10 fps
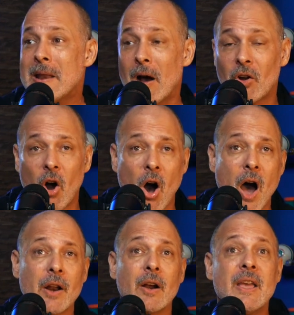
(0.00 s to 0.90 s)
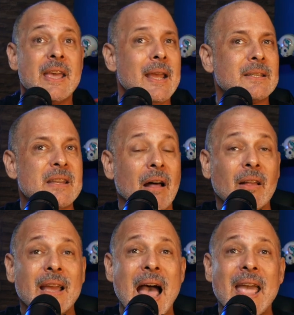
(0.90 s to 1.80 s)
Now Carter, he's
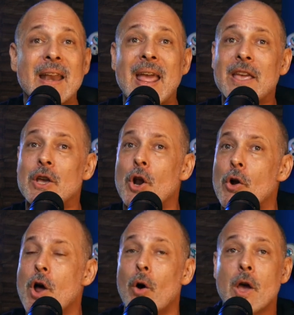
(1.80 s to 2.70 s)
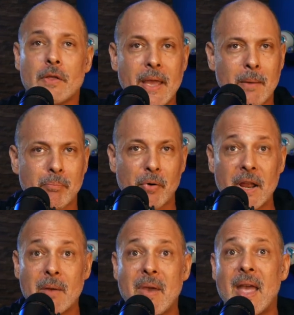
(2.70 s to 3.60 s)
another guy in there. You don't know. They could
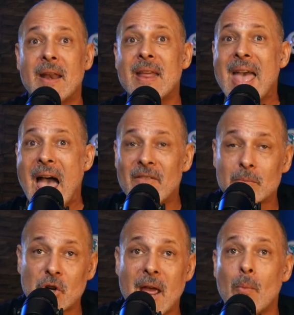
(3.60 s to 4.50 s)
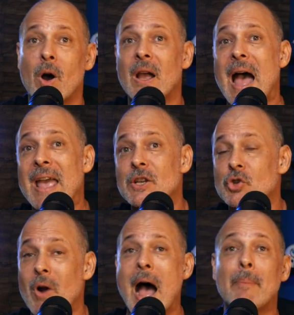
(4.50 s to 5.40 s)
bring him in, have him jam one guy and
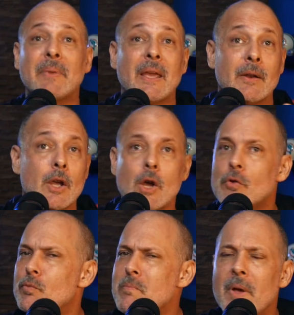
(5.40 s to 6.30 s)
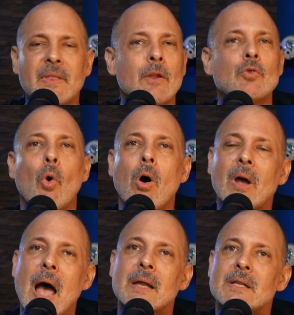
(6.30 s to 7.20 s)
drop. They can they do all
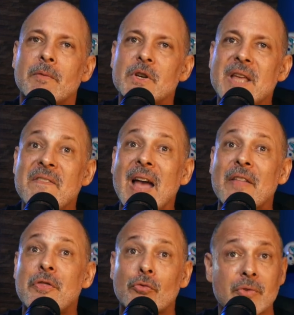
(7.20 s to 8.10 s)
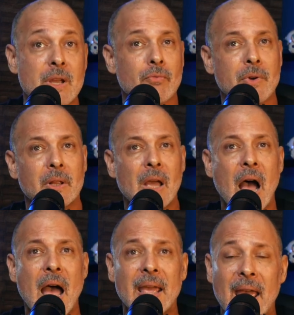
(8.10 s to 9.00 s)
kind of stuff because they've got three really
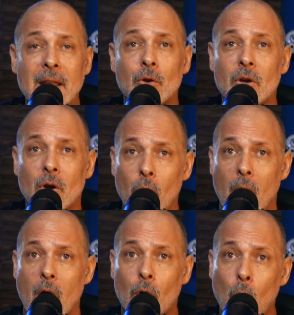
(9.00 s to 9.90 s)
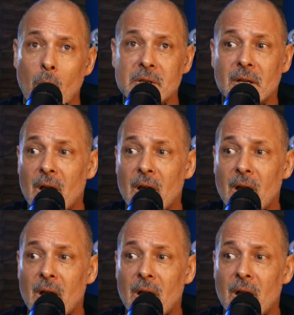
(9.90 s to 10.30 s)
high end uh, corners to